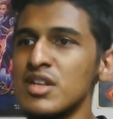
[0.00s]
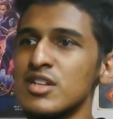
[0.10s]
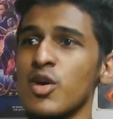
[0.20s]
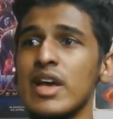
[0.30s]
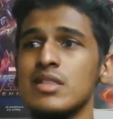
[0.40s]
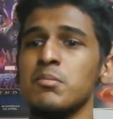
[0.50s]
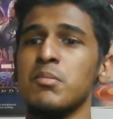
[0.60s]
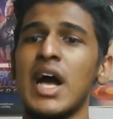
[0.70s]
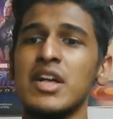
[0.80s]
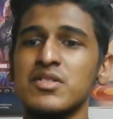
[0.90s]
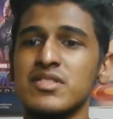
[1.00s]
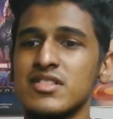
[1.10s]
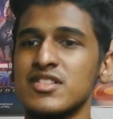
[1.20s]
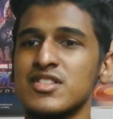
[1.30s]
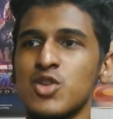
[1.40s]
So, and Miles'
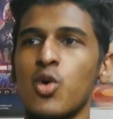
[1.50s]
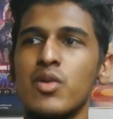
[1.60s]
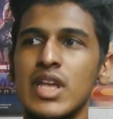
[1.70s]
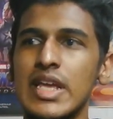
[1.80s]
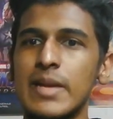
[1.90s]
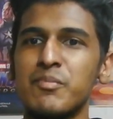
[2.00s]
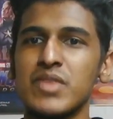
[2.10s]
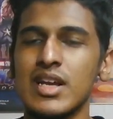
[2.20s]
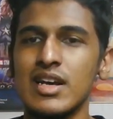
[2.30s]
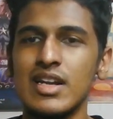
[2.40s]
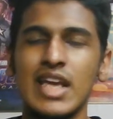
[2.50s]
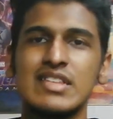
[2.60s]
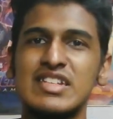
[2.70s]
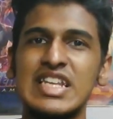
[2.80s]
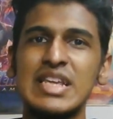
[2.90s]
story
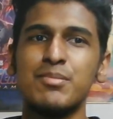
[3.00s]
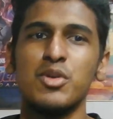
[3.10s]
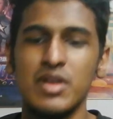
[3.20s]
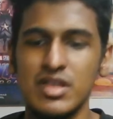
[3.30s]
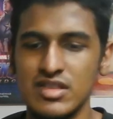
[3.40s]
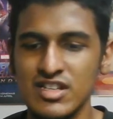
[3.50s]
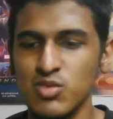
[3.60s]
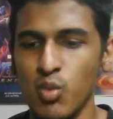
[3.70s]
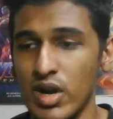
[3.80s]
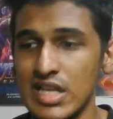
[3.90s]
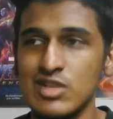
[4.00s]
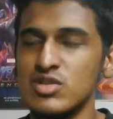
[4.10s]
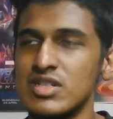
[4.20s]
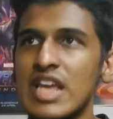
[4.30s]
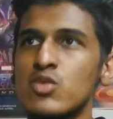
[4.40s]
connects deeper in this one.
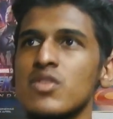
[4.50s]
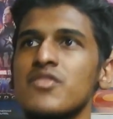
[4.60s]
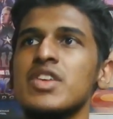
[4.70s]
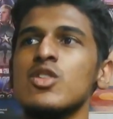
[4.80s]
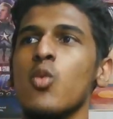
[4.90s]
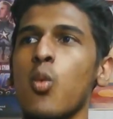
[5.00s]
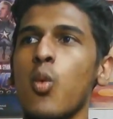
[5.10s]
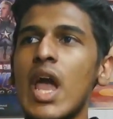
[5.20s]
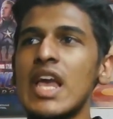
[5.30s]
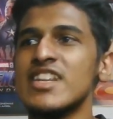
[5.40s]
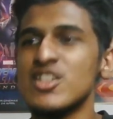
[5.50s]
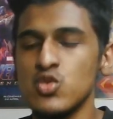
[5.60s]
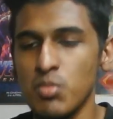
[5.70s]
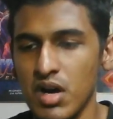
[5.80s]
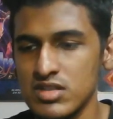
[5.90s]
They reveal way
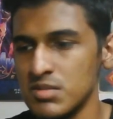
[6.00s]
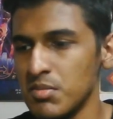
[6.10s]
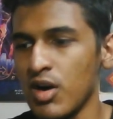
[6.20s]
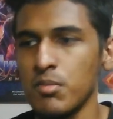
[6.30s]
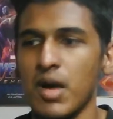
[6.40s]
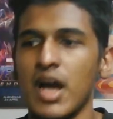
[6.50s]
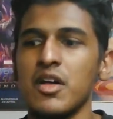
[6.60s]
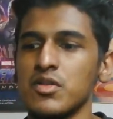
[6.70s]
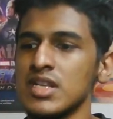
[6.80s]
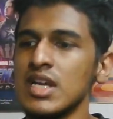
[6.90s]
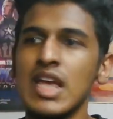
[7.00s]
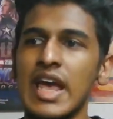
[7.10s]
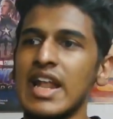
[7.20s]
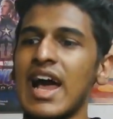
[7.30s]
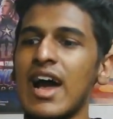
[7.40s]
too much about Miles
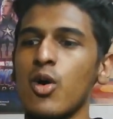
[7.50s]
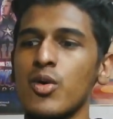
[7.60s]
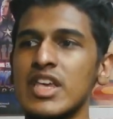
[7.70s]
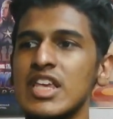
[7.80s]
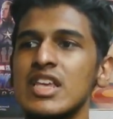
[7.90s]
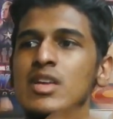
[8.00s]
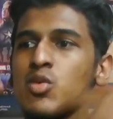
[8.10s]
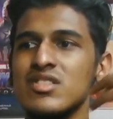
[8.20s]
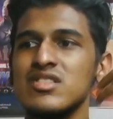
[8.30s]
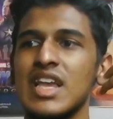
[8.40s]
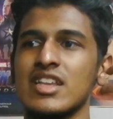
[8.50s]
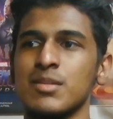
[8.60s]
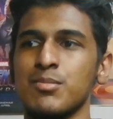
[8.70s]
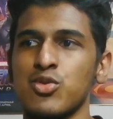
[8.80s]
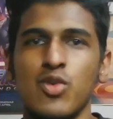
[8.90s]
and how he was like
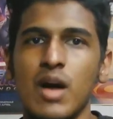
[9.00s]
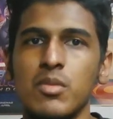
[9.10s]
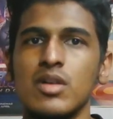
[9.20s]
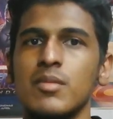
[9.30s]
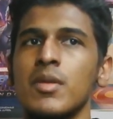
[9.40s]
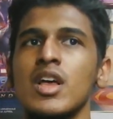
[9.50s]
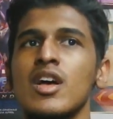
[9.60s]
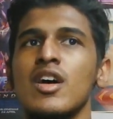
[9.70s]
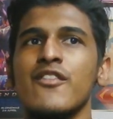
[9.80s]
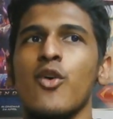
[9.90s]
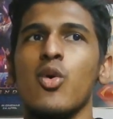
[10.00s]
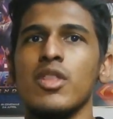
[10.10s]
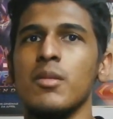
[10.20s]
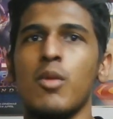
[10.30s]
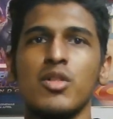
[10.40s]
the problem for
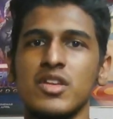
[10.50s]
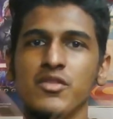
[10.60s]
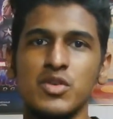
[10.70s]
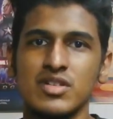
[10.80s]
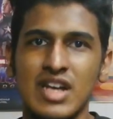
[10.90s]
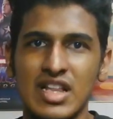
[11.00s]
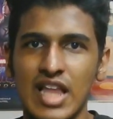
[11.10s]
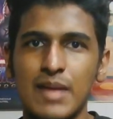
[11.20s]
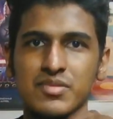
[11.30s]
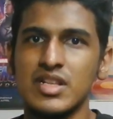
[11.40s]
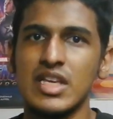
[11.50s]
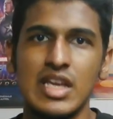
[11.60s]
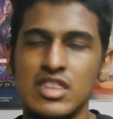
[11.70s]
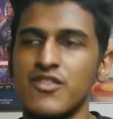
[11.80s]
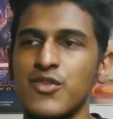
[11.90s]
the multiverse collapsing
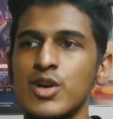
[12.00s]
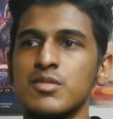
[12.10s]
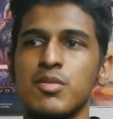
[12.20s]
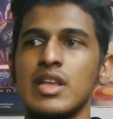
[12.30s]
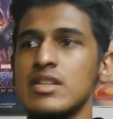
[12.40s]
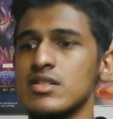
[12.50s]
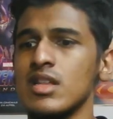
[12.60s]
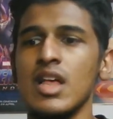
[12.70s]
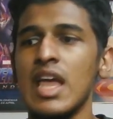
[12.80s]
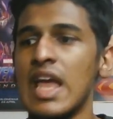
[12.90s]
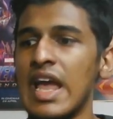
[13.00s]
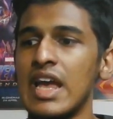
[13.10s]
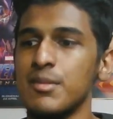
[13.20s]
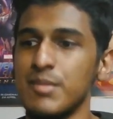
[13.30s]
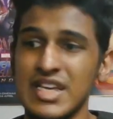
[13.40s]
in the first place.
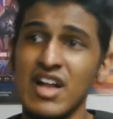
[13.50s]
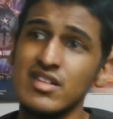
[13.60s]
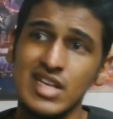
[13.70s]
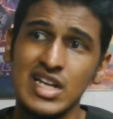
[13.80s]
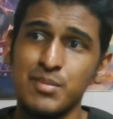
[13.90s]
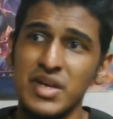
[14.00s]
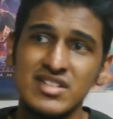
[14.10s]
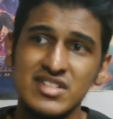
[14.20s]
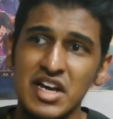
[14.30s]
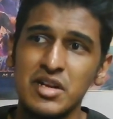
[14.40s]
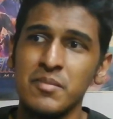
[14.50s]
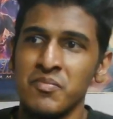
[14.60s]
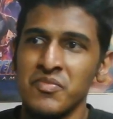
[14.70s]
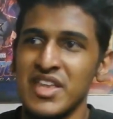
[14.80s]
And Miguel is kind of pissed at him.